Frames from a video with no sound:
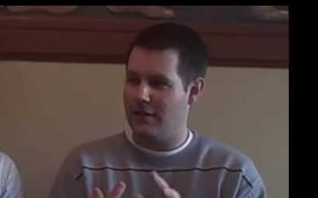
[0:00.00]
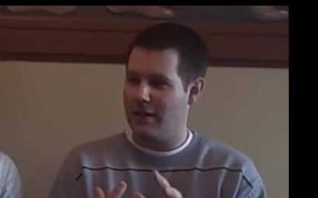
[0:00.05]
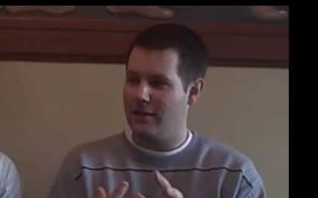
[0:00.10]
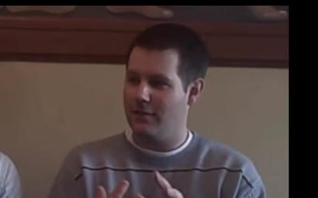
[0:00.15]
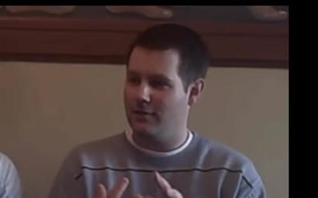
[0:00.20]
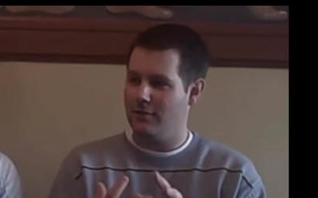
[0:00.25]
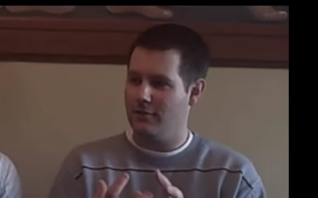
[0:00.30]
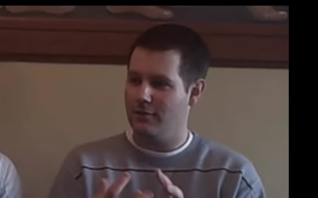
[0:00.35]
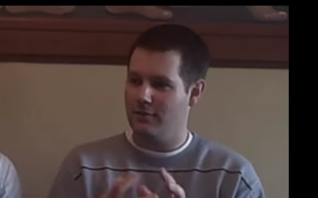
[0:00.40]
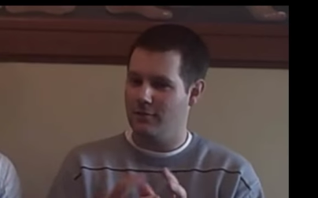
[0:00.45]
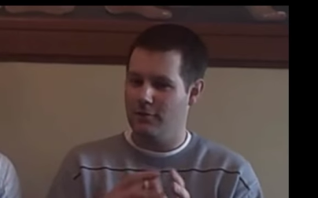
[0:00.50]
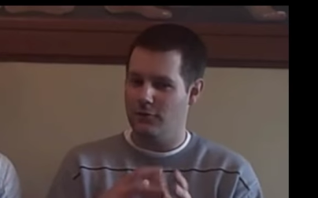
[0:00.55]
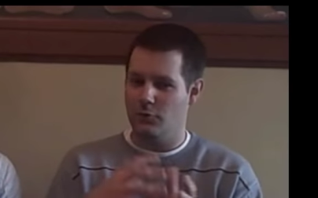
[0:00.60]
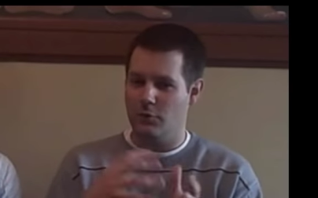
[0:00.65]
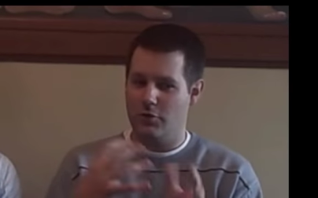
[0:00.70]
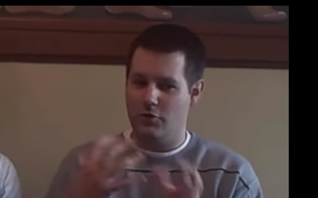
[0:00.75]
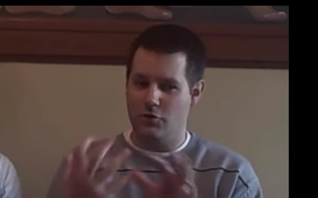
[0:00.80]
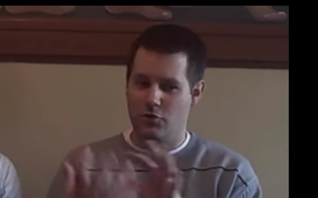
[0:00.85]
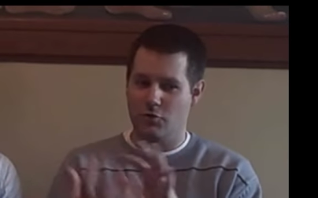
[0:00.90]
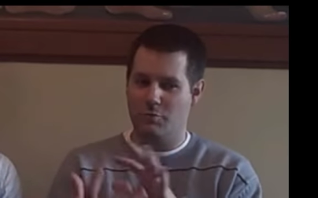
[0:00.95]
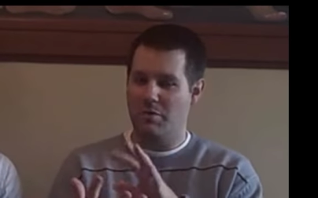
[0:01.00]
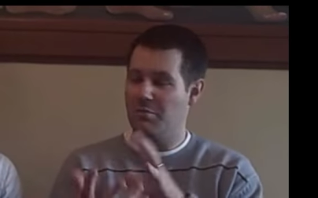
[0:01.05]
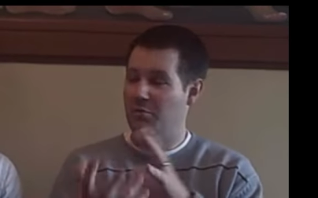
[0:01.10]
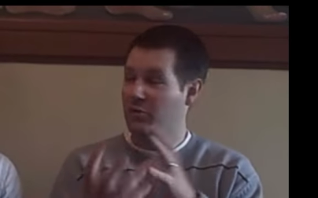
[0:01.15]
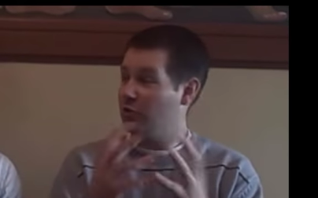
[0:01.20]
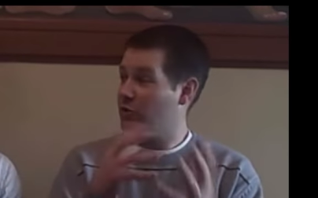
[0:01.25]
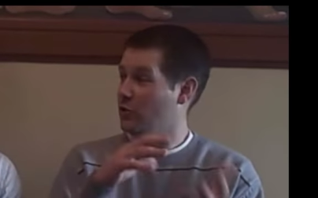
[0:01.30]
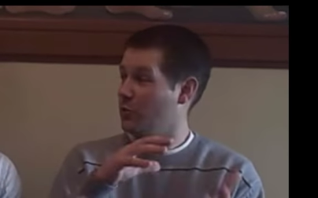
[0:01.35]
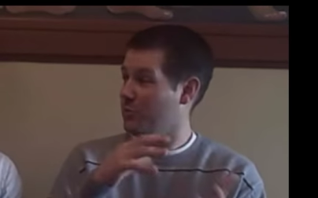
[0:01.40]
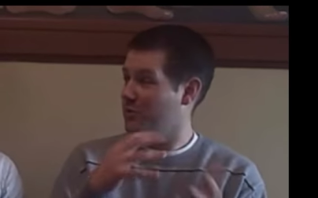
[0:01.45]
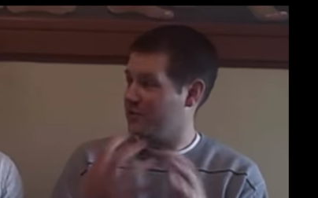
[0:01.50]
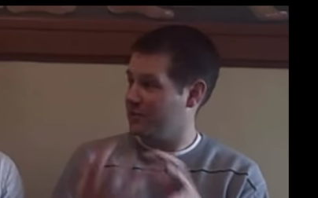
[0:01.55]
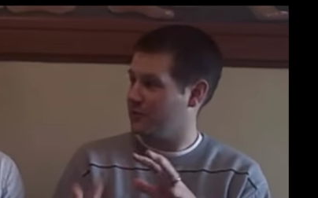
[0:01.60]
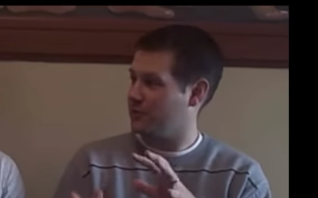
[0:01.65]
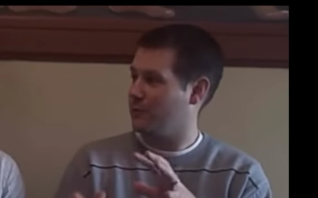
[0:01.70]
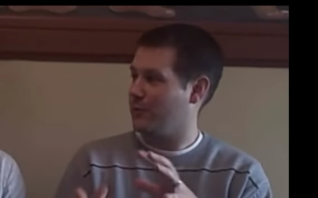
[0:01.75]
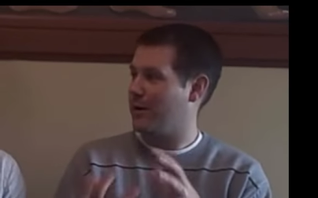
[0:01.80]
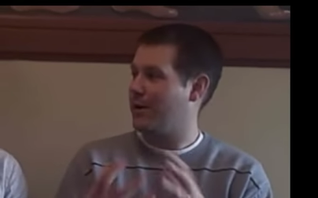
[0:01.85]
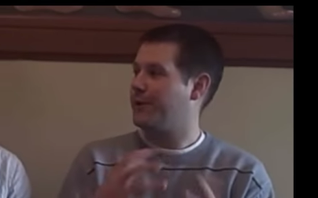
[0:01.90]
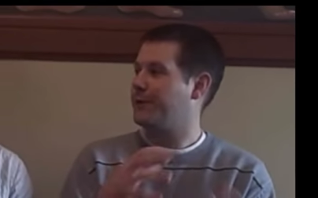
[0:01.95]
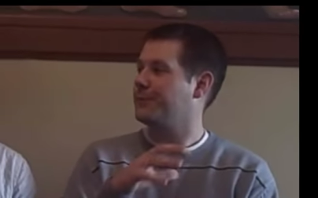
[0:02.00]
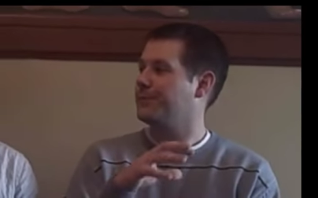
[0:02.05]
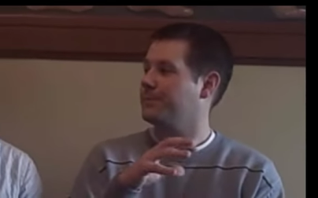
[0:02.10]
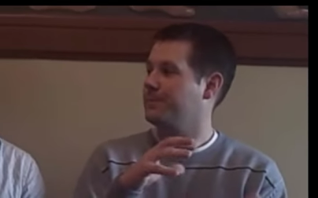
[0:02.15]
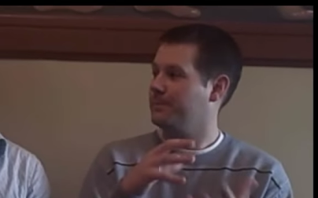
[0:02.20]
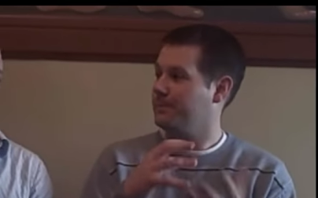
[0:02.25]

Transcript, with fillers: that is what you should be building your business around.